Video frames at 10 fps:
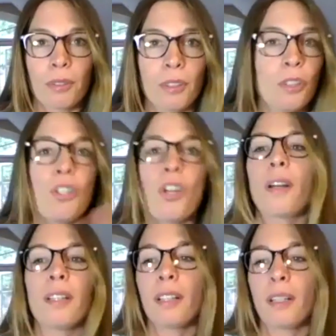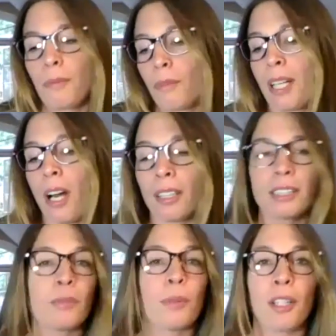No, regardless
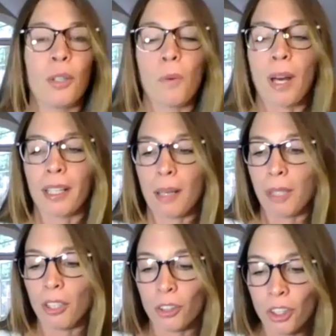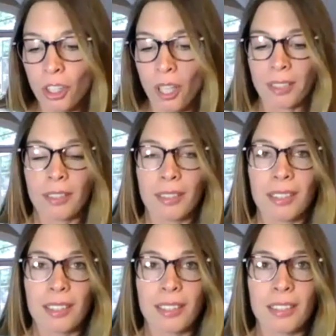of whether you want it. I mean, you're just
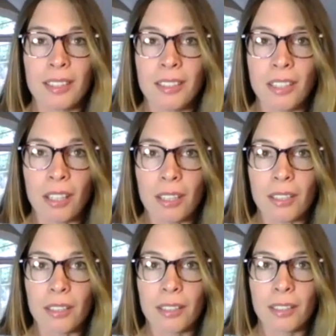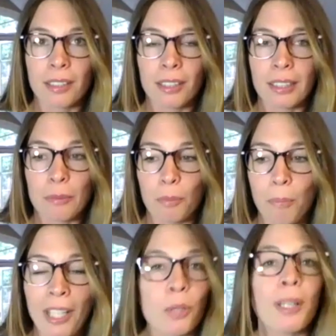stuck
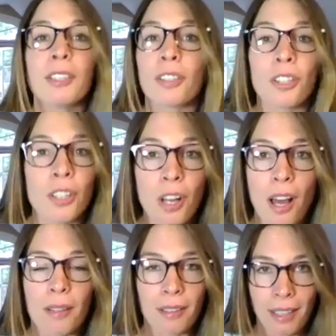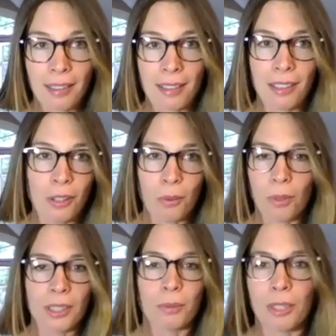by choice or not
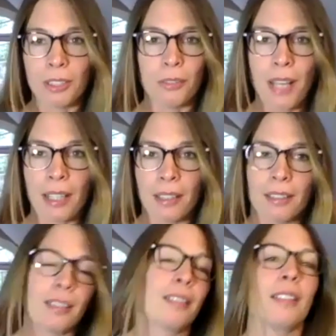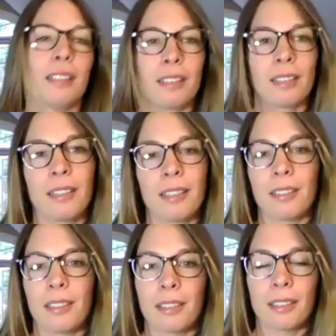once you've had it. And
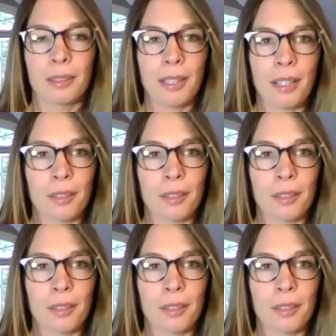yeah.